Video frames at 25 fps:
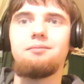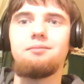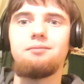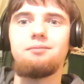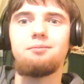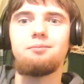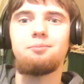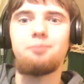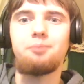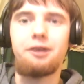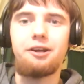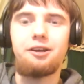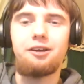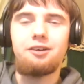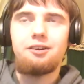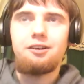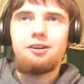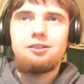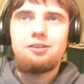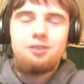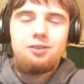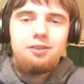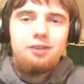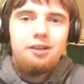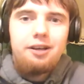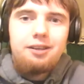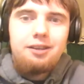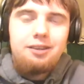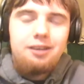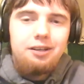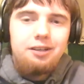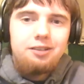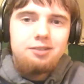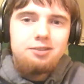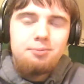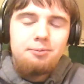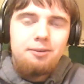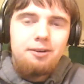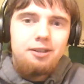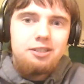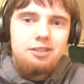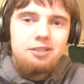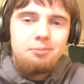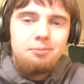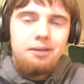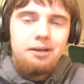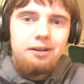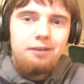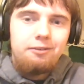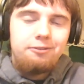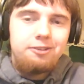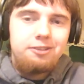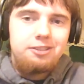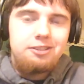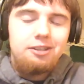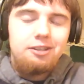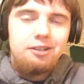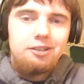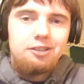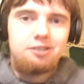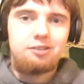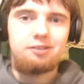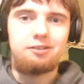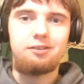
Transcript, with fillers: but I, I, do future. like the inspiration and of course, manifestation.